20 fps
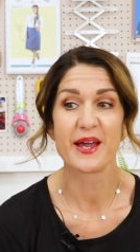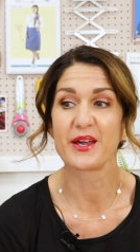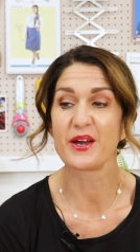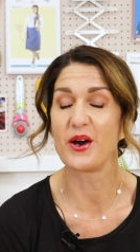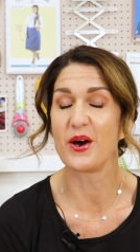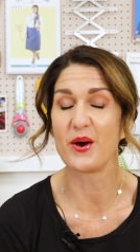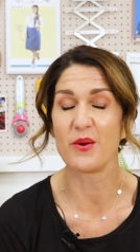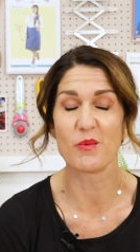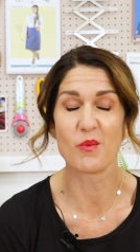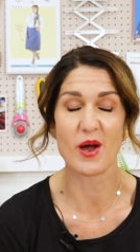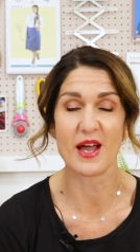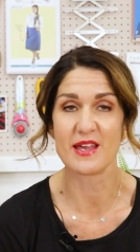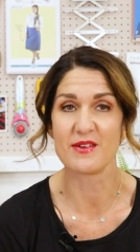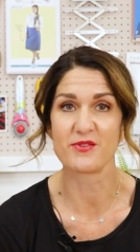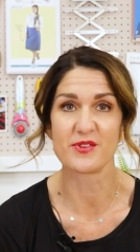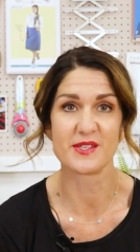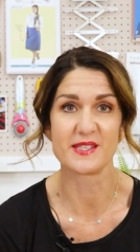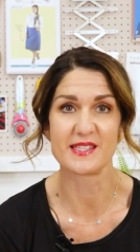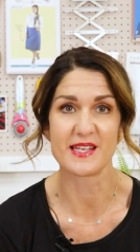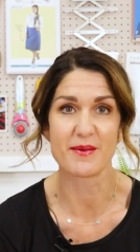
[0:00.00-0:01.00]
Can't wait
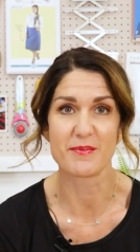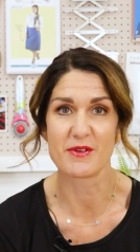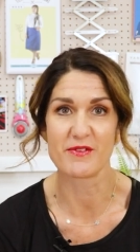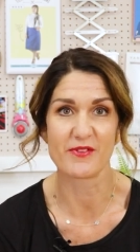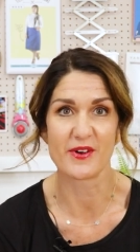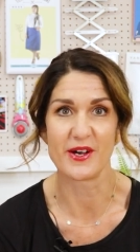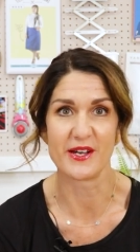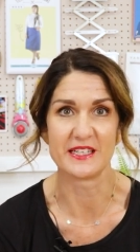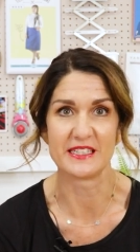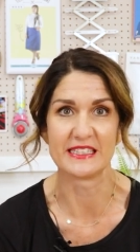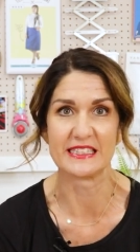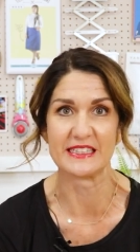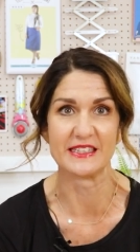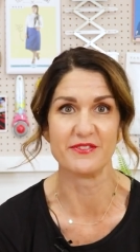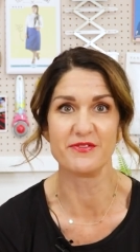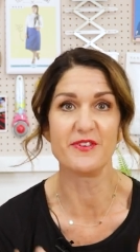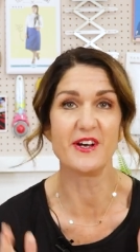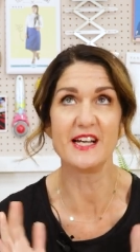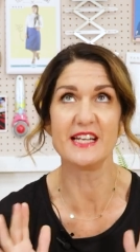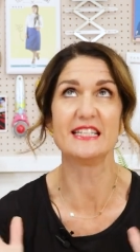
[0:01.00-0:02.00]
for the semi-final and
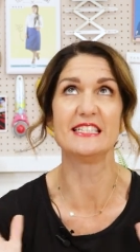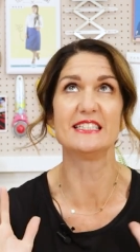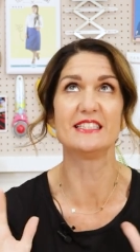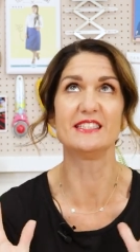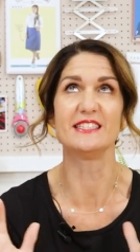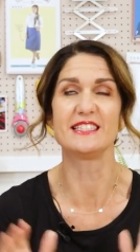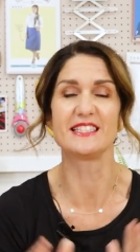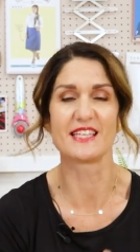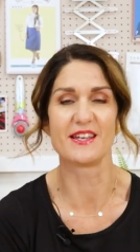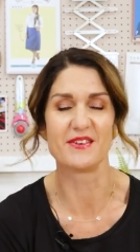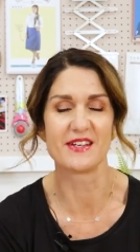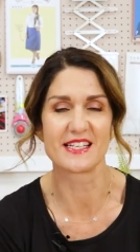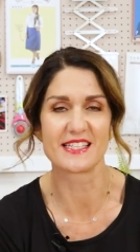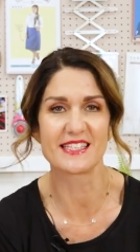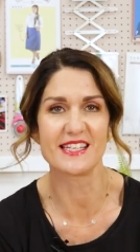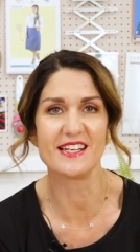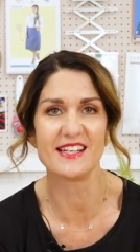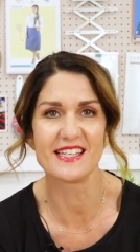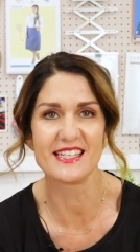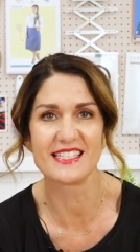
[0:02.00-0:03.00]
the final, so
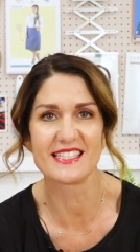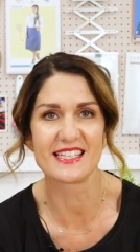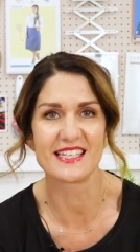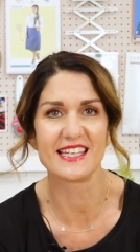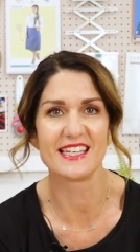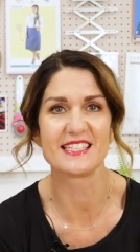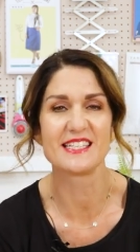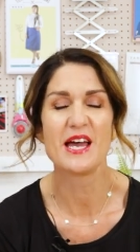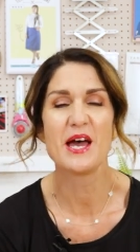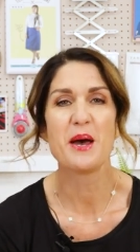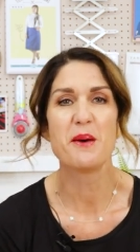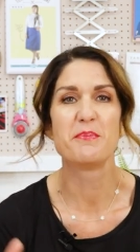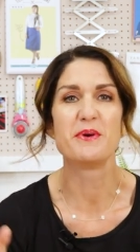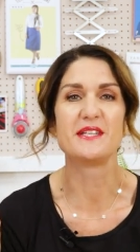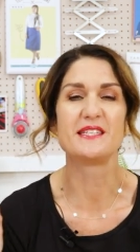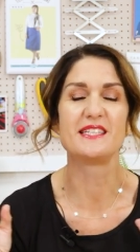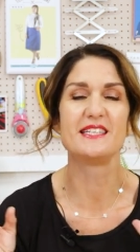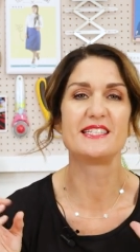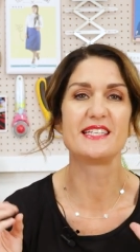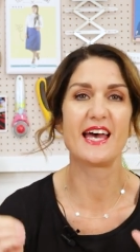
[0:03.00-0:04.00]
excited.
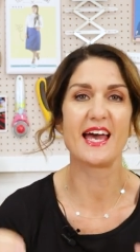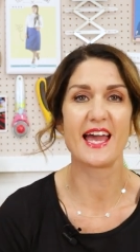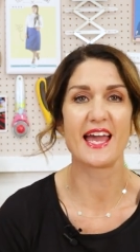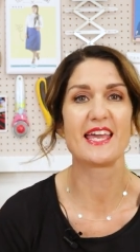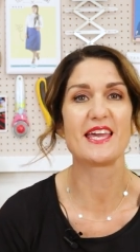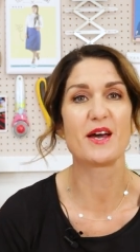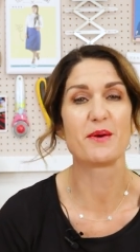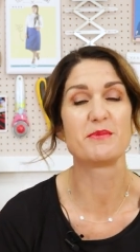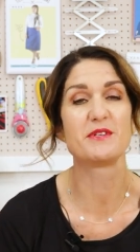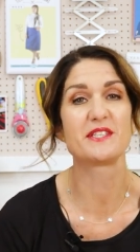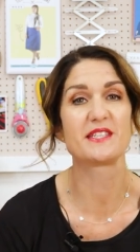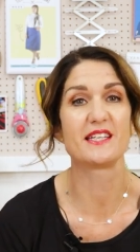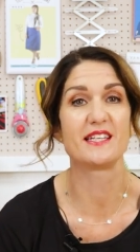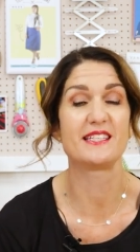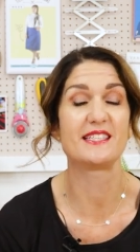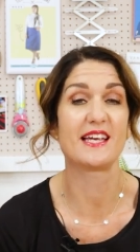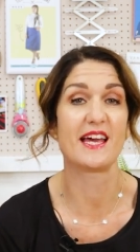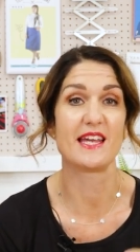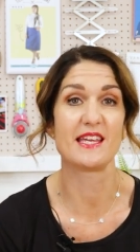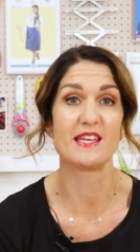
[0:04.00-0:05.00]
But today I'm just going
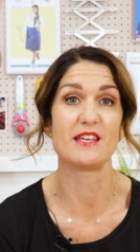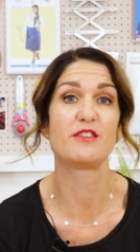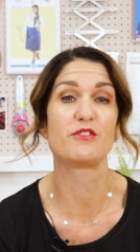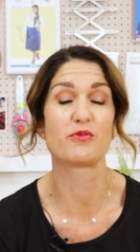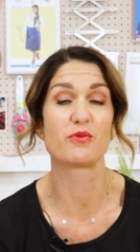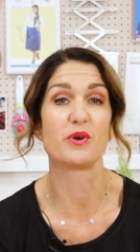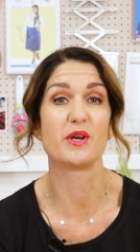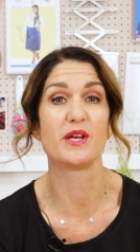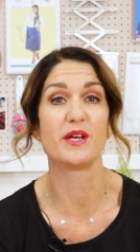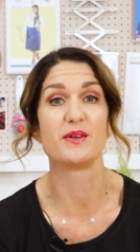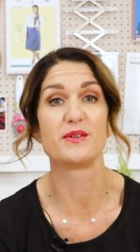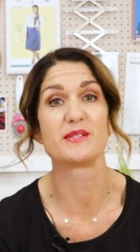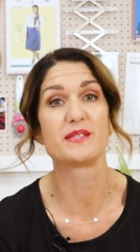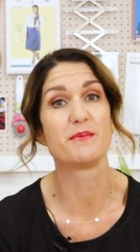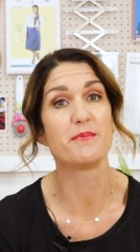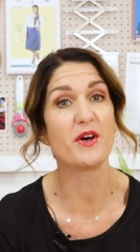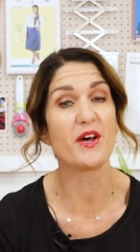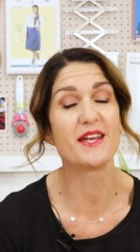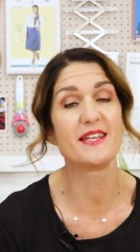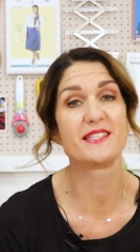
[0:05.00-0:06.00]
to take you through
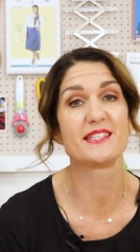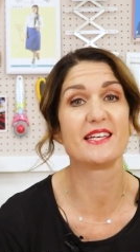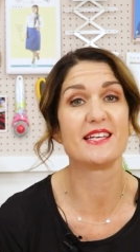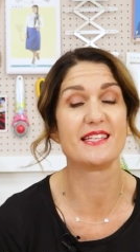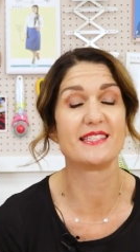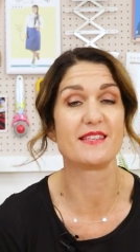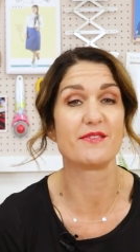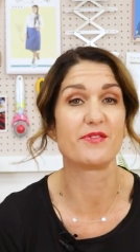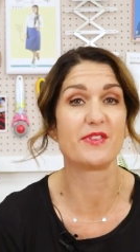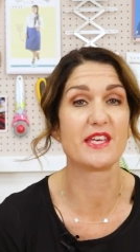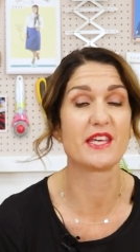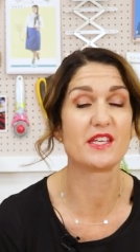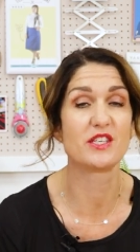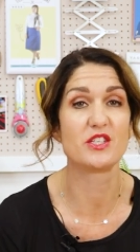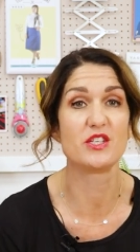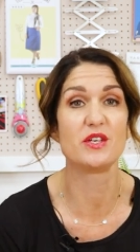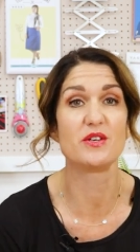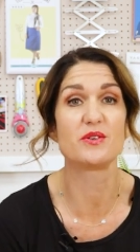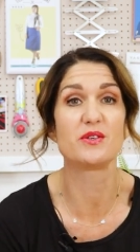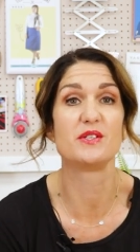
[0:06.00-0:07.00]
some ideas of
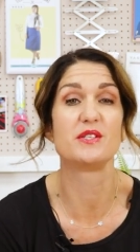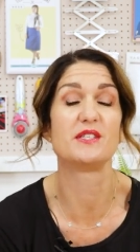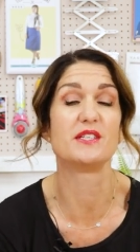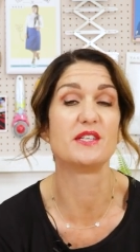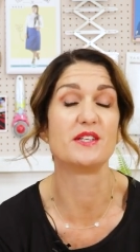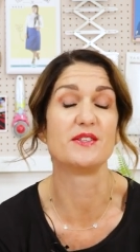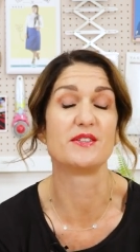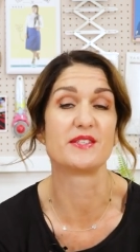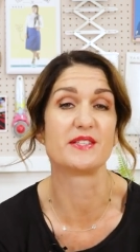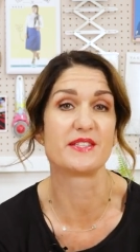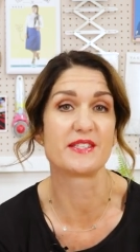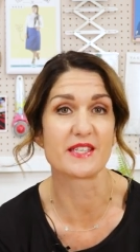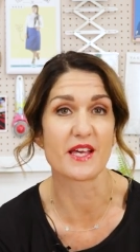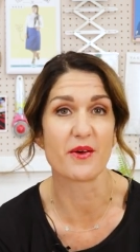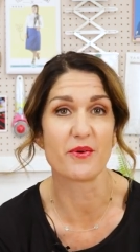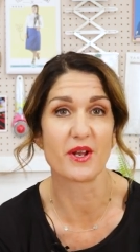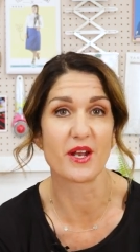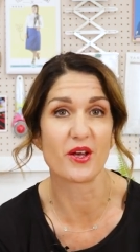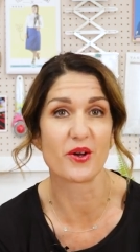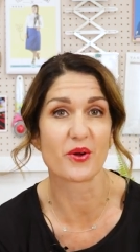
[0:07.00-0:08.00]
things you could do to
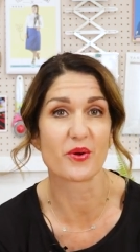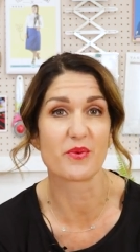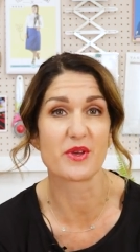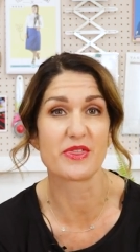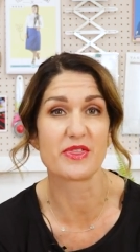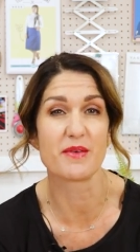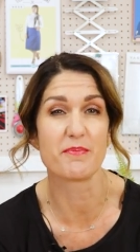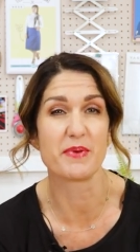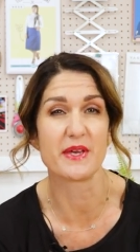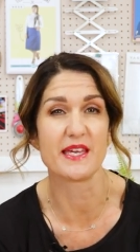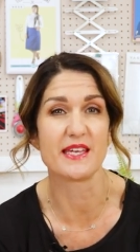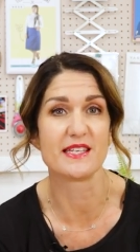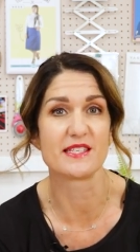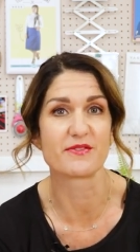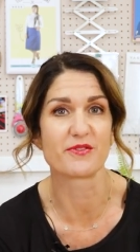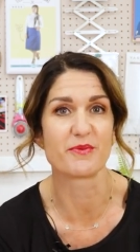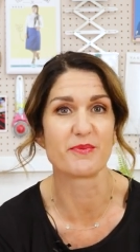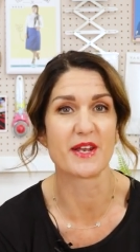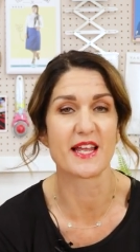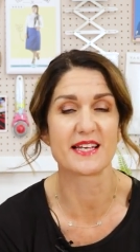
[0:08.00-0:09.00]
sew along with the bees
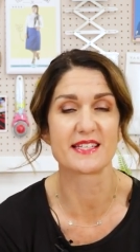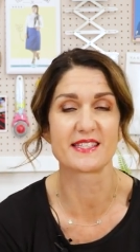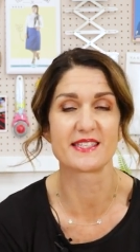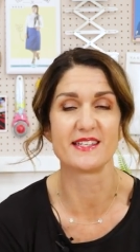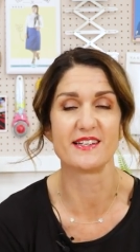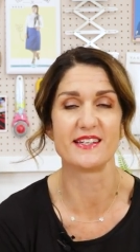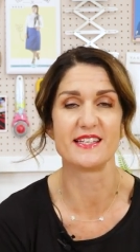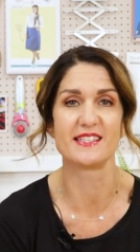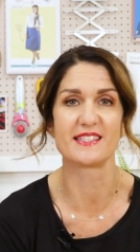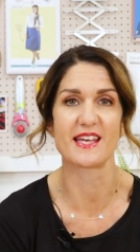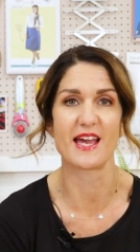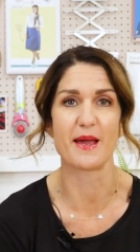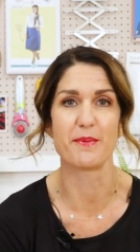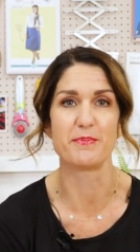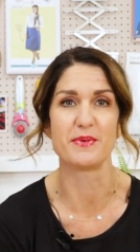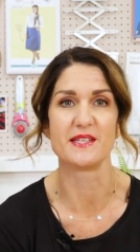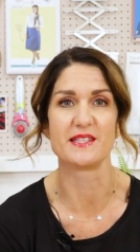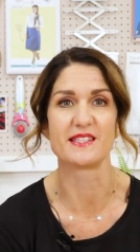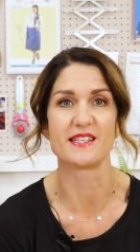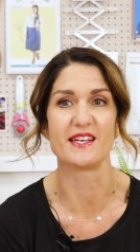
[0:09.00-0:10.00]
from last night's
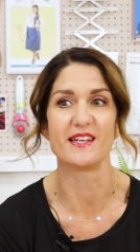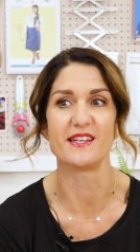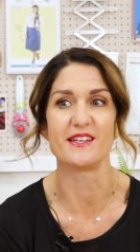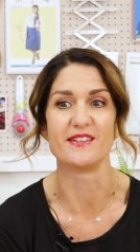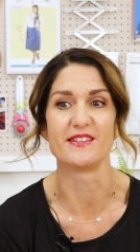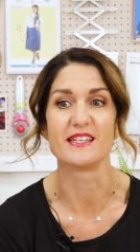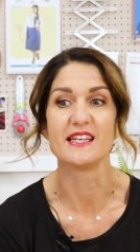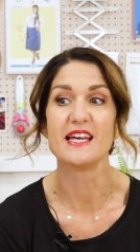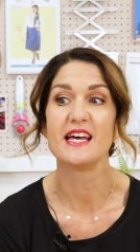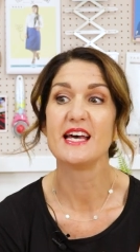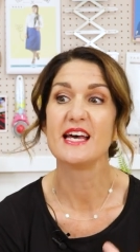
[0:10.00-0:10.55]
episode.